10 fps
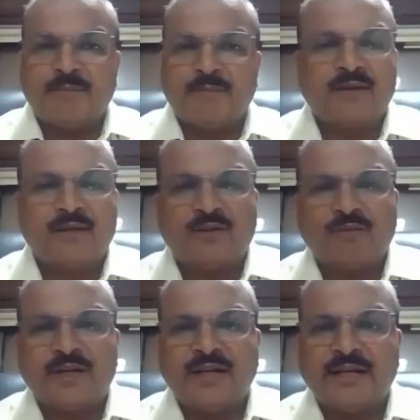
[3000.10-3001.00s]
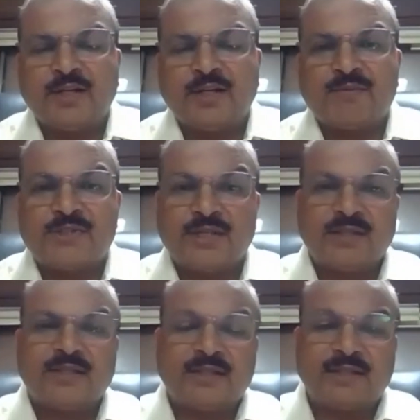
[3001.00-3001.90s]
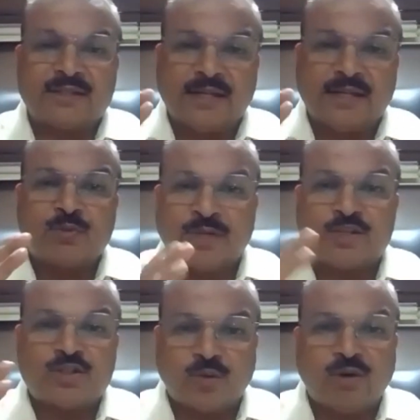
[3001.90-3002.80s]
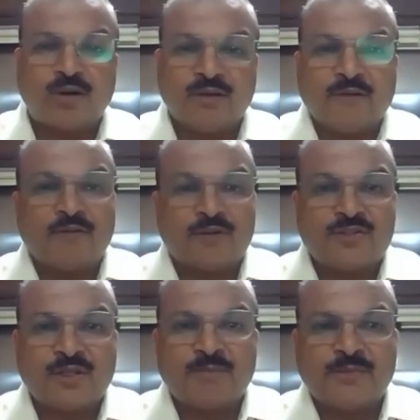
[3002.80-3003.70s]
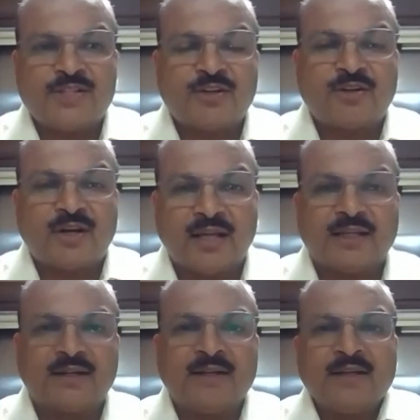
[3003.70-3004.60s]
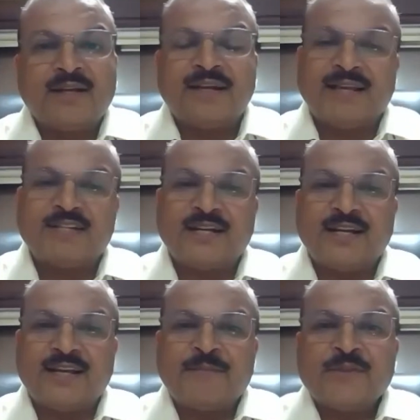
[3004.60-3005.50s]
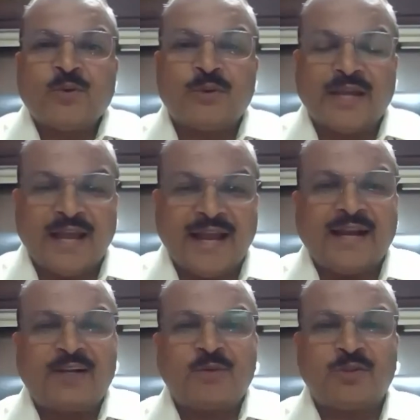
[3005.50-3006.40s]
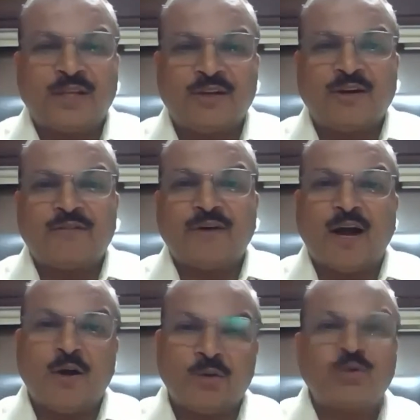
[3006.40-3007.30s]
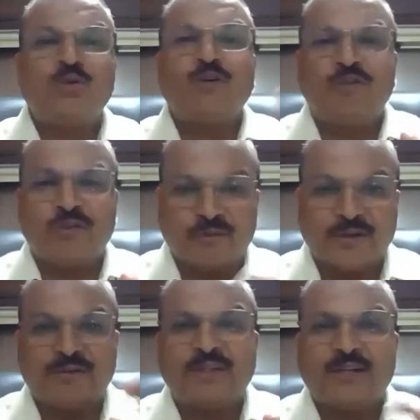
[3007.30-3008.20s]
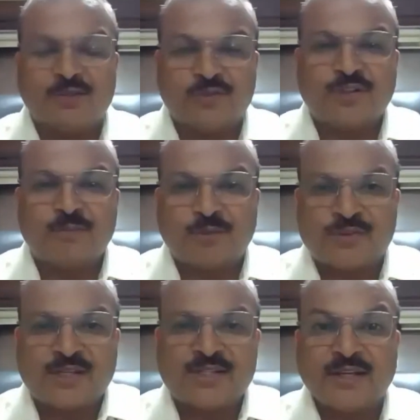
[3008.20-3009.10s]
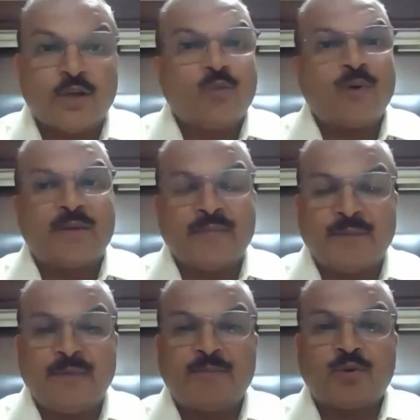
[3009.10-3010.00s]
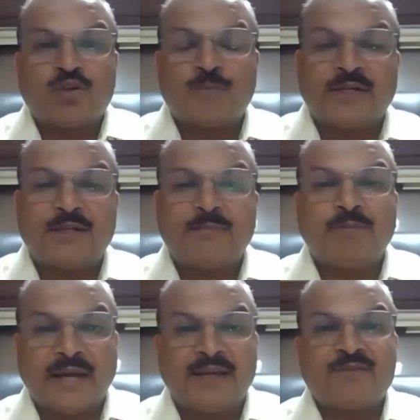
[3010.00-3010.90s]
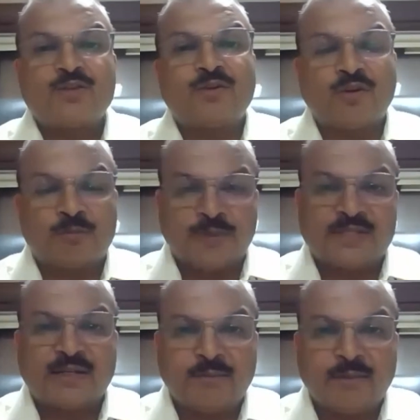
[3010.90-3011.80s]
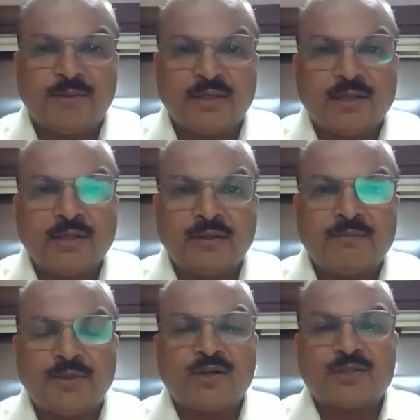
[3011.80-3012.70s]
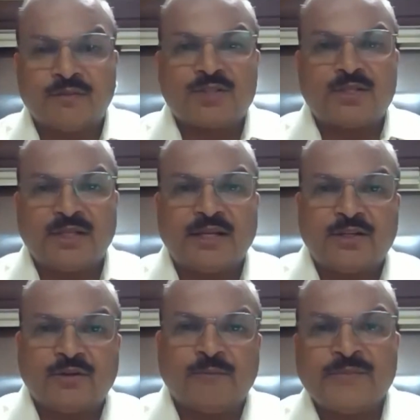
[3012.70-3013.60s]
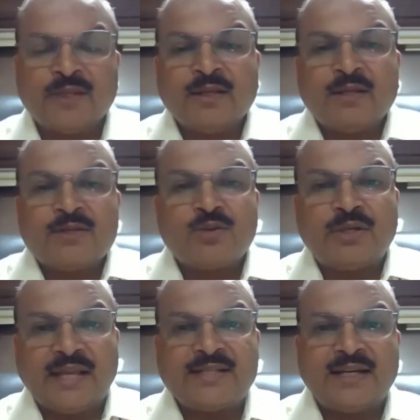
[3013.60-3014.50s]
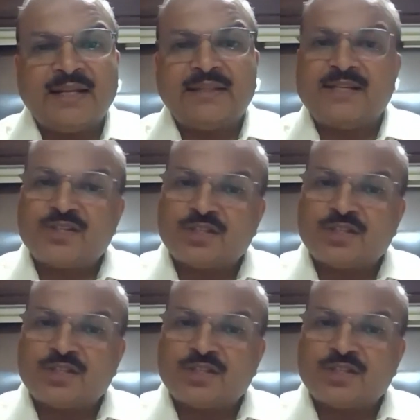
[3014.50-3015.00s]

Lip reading: where in COVID-19 we have seen that the things were stalled for some reason or other, naturally, we had to think of how to go forward with the resolution process, where maybe prospective buyers are not present, maybe not because of the scenario. So naturally,